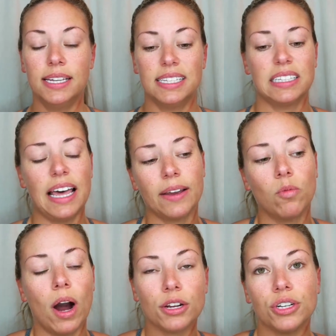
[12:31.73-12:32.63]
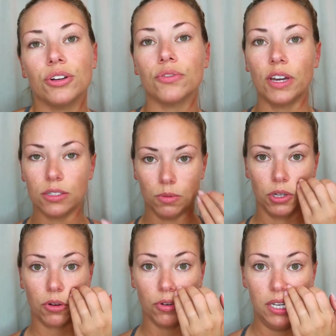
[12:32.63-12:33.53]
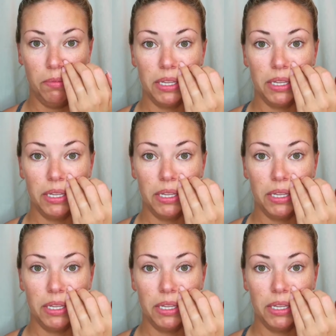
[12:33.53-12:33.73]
It's like washing your face with a cream,